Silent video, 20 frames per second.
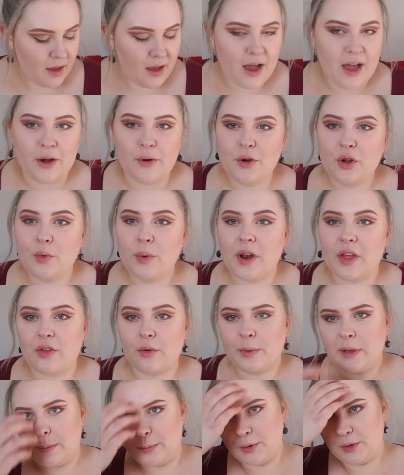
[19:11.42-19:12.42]
I don't know what other
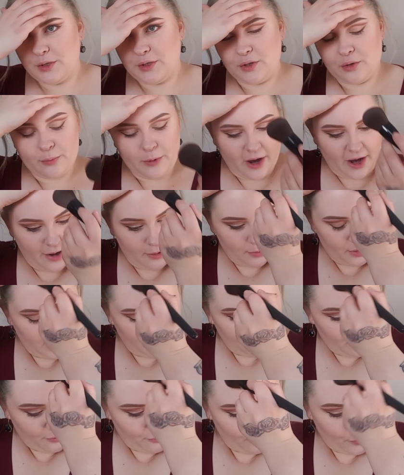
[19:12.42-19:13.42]
people do, but I really
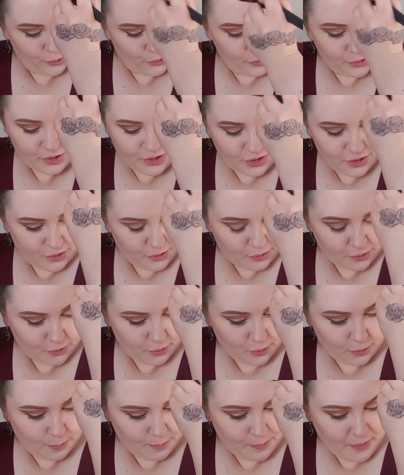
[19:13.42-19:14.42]
prefer
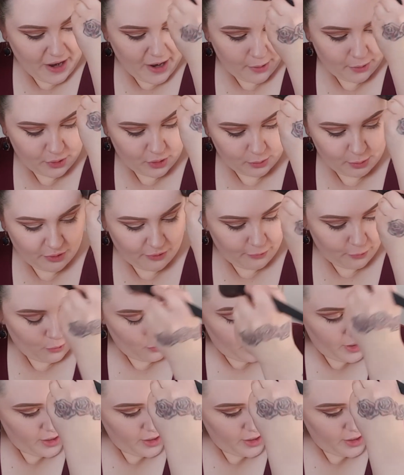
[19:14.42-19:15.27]
to powder before